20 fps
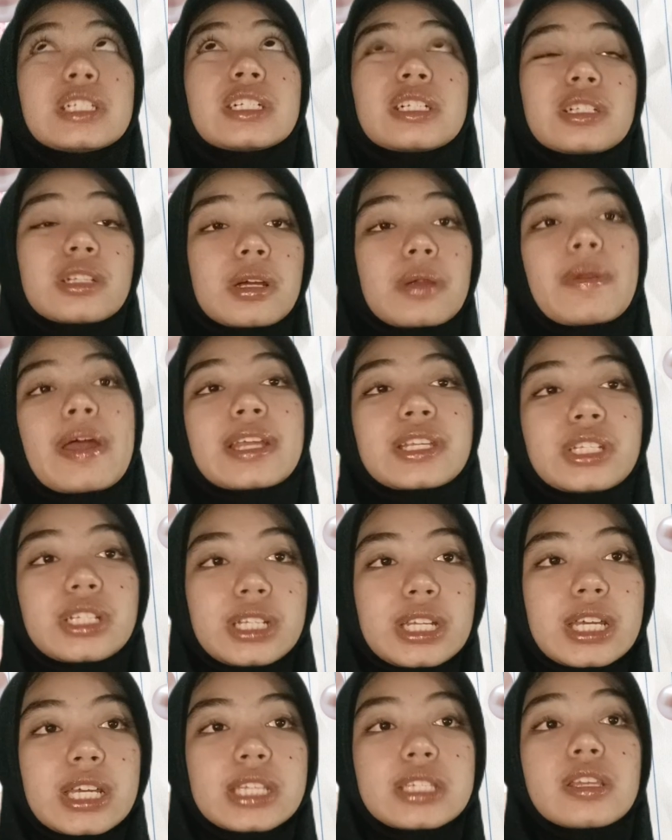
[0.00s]
correction
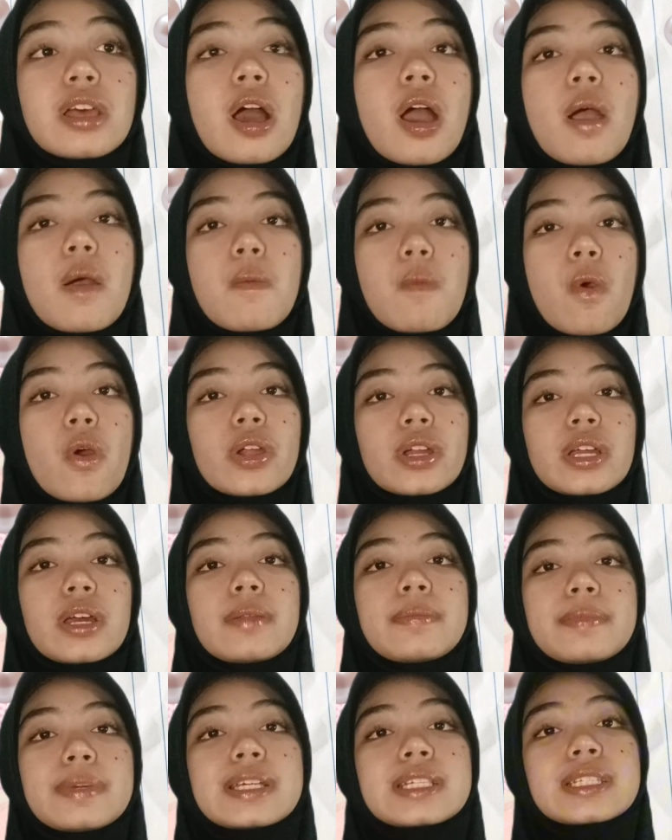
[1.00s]
is,
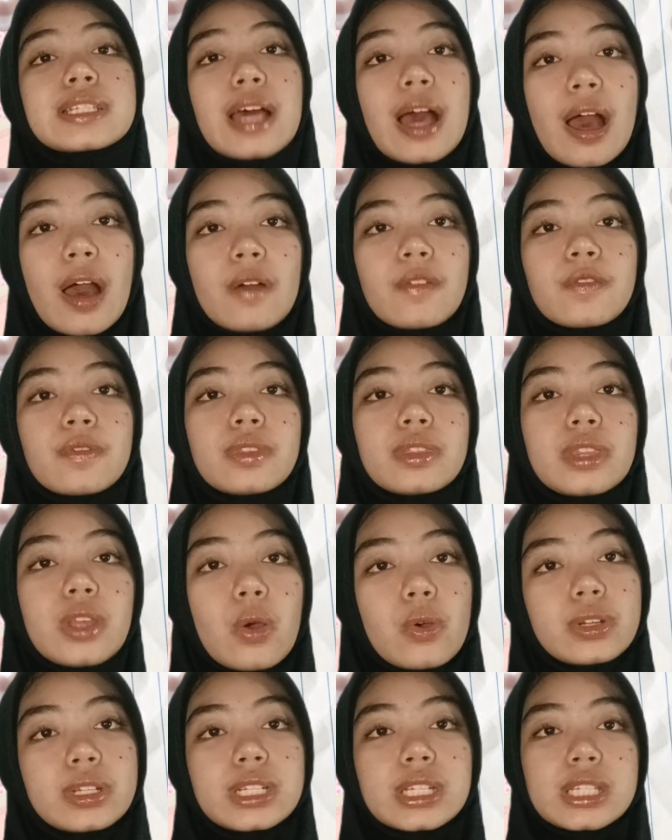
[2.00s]
Morgan must have
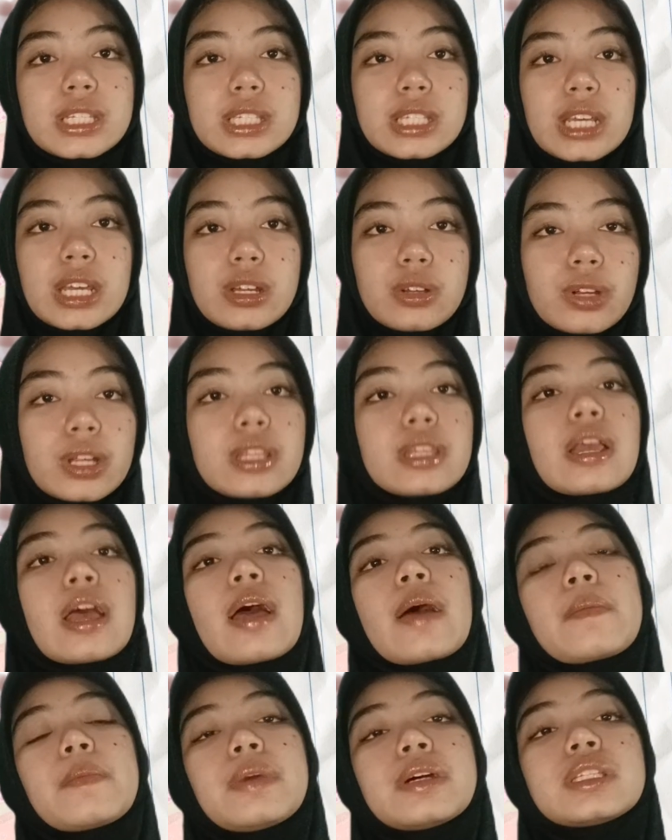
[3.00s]
known the secret,
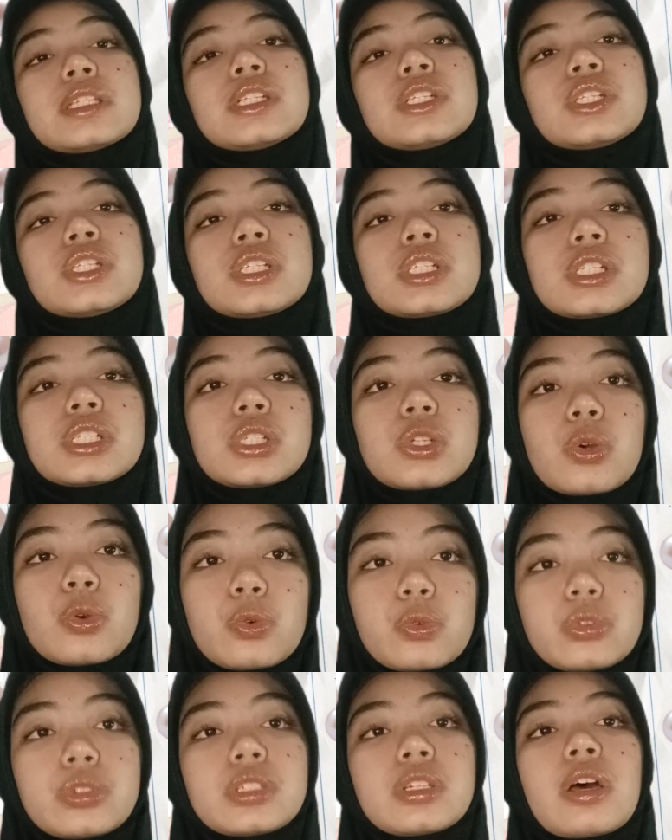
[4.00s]
but she
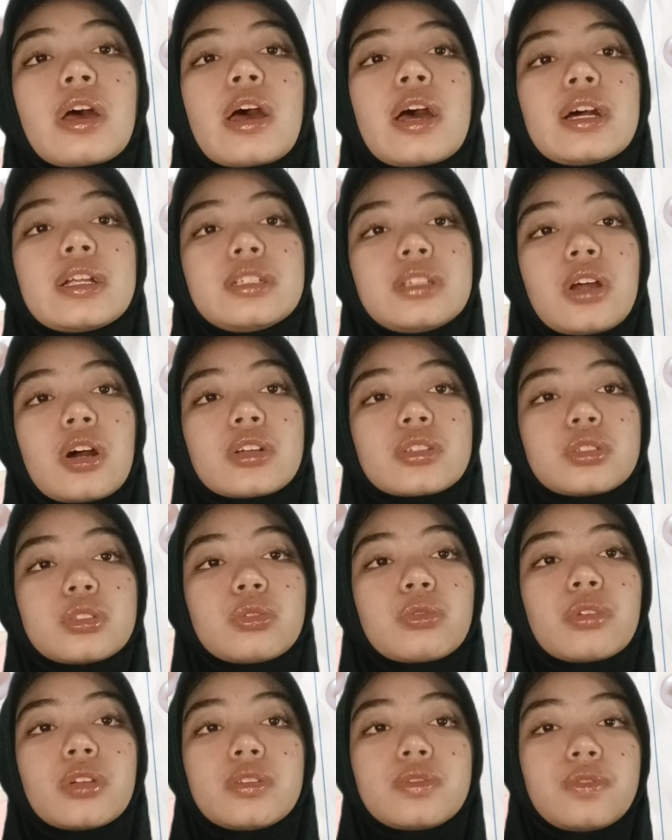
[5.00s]
chose not to
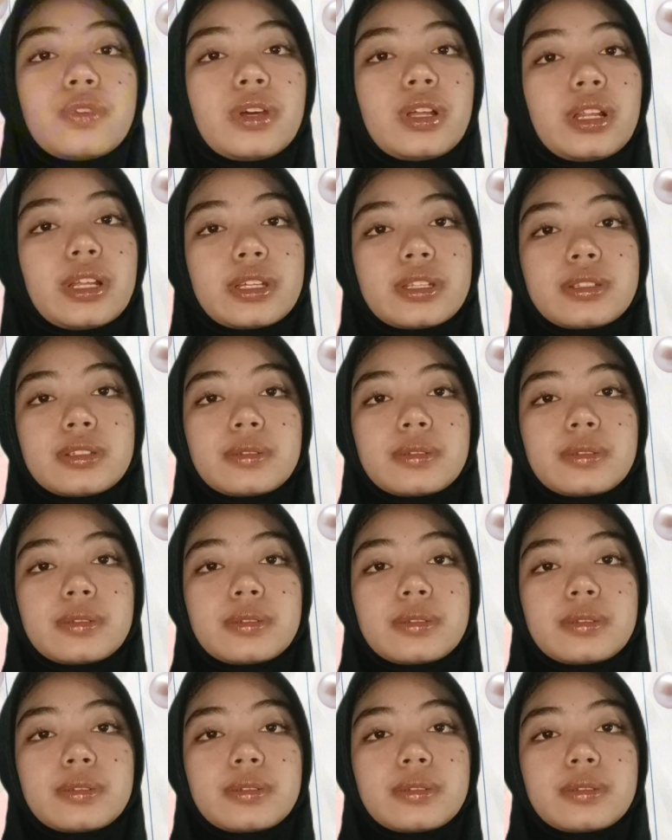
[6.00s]
reveal it.